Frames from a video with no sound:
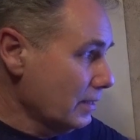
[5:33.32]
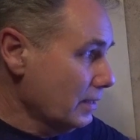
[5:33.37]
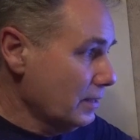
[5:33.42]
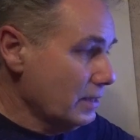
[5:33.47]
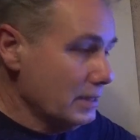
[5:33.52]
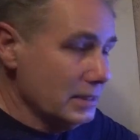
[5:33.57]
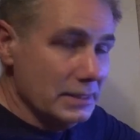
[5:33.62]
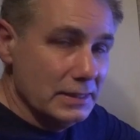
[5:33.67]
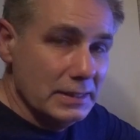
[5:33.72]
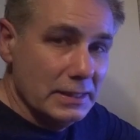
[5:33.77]

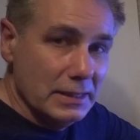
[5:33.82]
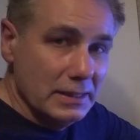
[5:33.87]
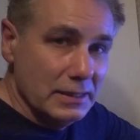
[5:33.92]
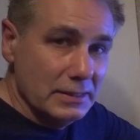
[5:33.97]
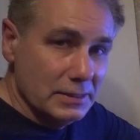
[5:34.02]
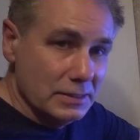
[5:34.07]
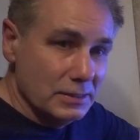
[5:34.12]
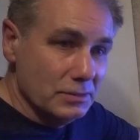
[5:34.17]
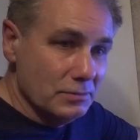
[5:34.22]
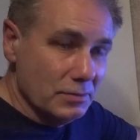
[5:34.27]
idea
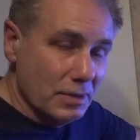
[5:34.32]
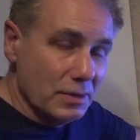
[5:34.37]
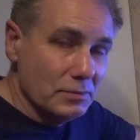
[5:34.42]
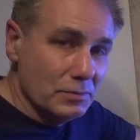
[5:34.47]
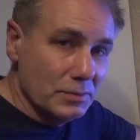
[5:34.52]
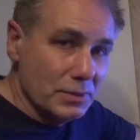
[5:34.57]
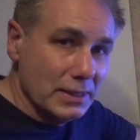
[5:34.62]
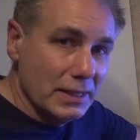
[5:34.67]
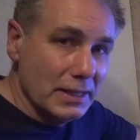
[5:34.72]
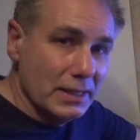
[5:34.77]
to
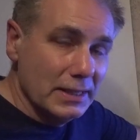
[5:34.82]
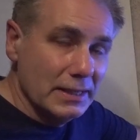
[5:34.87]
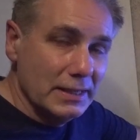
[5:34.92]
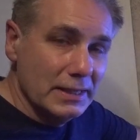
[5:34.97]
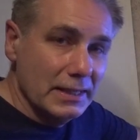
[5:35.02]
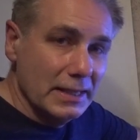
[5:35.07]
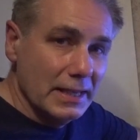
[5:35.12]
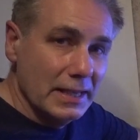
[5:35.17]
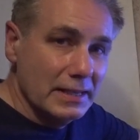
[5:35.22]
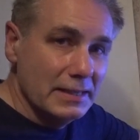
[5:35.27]
run with it in
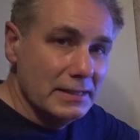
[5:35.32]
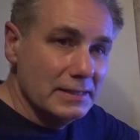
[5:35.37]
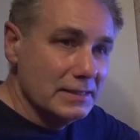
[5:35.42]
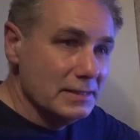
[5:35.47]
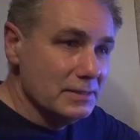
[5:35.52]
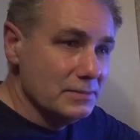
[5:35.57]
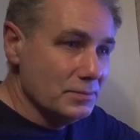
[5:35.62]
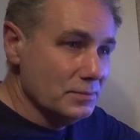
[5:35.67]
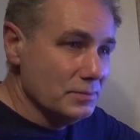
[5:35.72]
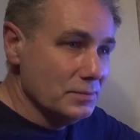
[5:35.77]
the
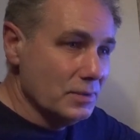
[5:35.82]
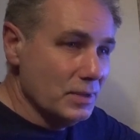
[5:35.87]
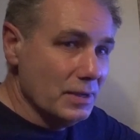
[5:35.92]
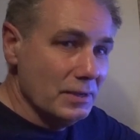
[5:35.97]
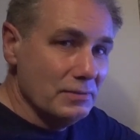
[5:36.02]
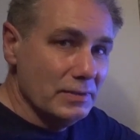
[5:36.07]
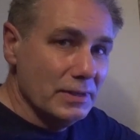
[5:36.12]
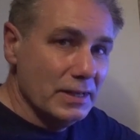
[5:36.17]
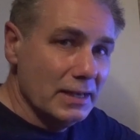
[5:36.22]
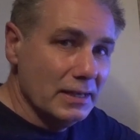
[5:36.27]
end,
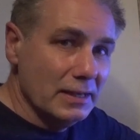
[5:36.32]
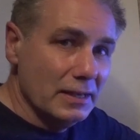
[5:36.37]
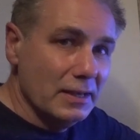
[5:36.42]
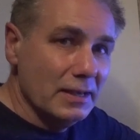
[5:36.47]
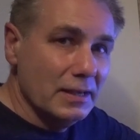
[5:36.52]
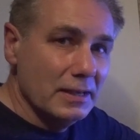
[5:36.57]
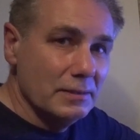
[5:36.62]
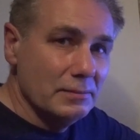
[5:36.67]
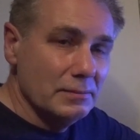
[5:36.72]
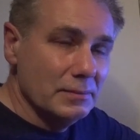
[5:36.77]
whatever they
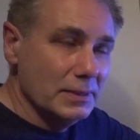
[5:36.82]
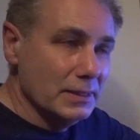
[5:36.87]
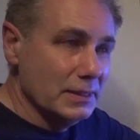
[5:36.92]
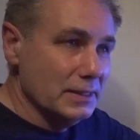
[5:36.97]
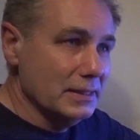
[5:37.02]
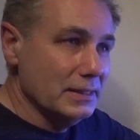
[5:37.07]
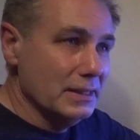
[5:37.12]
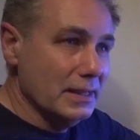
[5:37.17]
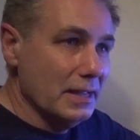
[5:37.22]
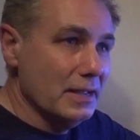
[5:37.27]
like,
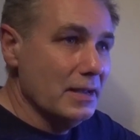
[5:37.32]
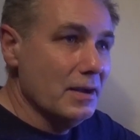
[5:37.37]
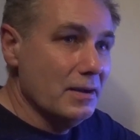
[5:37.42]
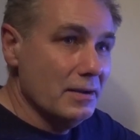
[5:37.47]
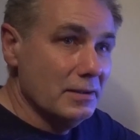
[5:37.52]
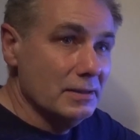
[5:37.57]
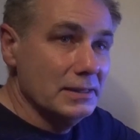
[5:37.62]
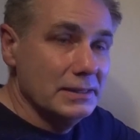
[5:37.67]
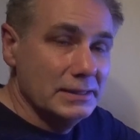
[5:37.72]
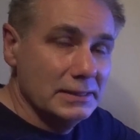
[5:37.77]
but they
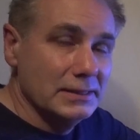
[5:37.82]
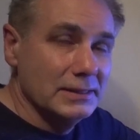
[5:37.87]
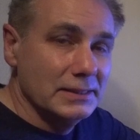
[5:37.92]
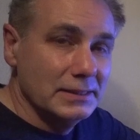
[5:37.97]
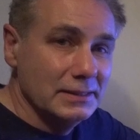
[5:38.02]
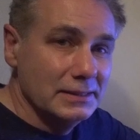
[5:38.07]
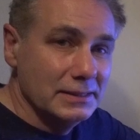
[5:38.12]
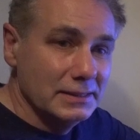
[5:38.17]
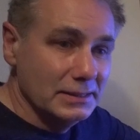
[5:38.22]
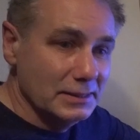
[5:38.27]
are
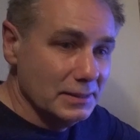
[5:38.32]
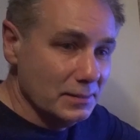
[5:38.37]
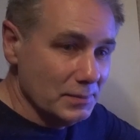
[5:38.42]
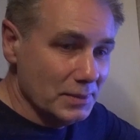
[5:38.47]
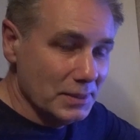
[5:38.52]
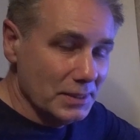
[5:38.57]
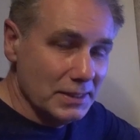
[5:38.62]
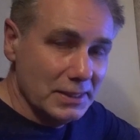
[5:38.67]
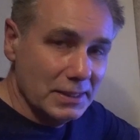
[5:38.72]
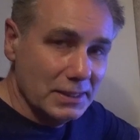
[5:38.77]
listening to some
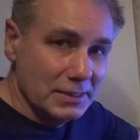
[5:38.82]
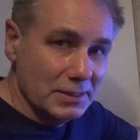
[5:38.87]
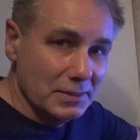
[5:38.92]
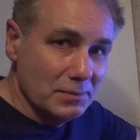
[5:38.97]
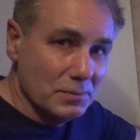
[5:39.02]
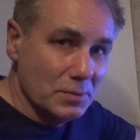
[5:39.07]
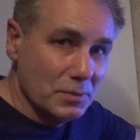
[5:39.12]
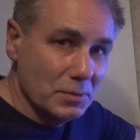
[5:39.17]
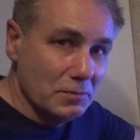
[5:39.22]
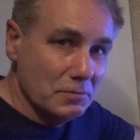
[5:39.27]
of the things
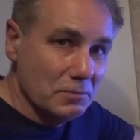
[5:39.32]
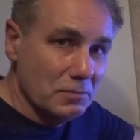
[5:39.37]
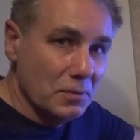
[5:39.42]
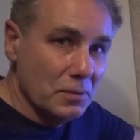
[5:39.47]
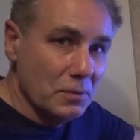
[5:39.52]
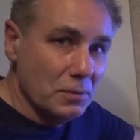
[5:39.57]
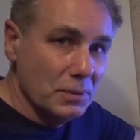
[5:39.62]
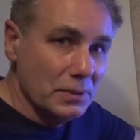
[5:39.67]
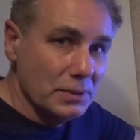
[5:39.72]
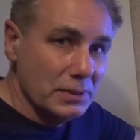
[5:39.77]
I'm putting
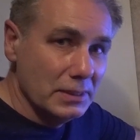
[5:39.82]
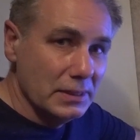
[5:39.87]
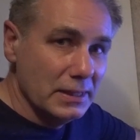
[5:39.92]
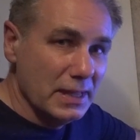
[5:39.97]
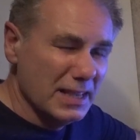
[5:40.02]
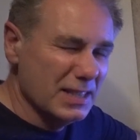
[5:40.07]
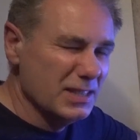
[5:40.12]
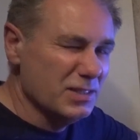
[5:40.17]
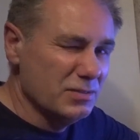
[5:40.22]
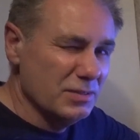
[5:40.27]
forward, and
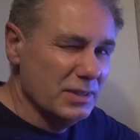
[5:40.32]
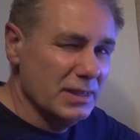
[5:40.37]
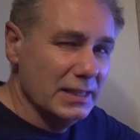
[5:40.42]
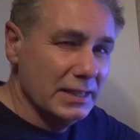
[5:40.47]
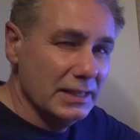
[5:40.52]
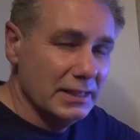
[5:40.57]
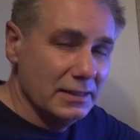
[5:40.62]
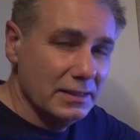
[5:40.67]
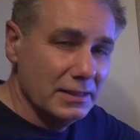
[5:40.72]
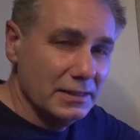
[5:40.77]
that's
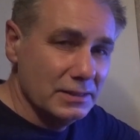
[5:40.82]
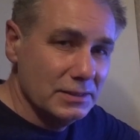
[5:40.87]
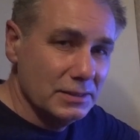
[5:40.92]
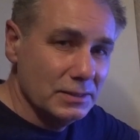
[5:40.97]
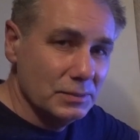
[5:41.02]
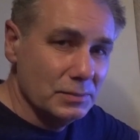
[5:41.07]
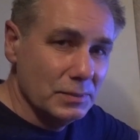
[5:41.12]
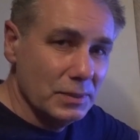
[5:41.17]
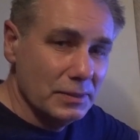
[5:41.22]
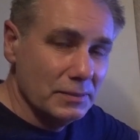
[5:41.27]
really nice
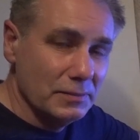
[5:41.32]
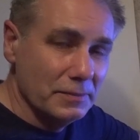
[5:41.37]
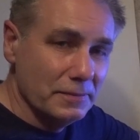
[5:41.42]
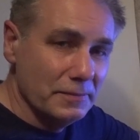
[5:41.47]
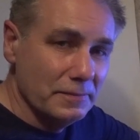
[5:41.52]
as well.